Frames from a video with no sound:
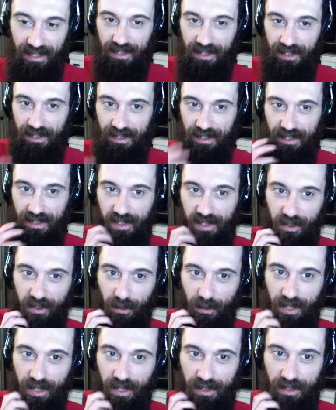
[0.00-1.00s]
the Underwhaler
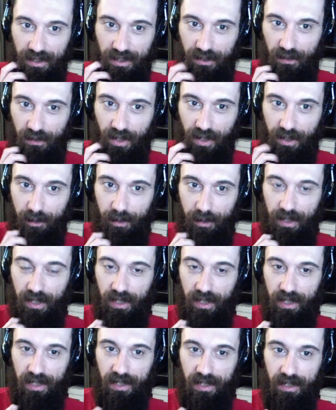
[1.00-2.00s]
is fun, but
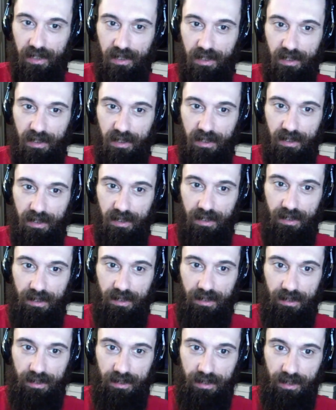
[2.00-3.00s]
like
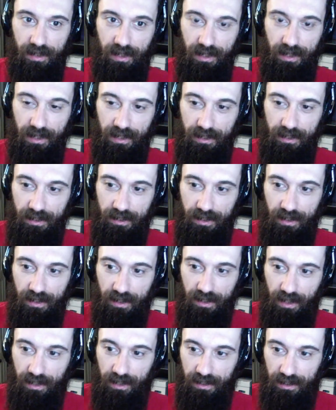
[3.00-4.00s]
he's
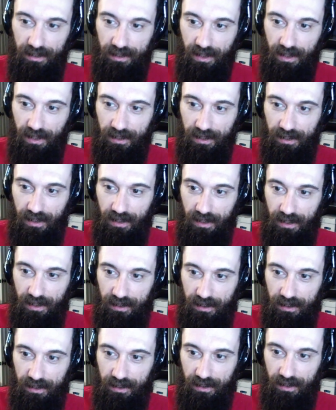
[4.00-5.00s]
I think I said this
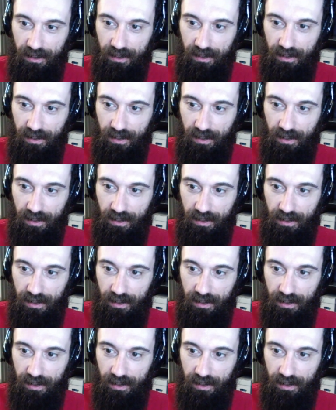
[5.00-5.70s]
the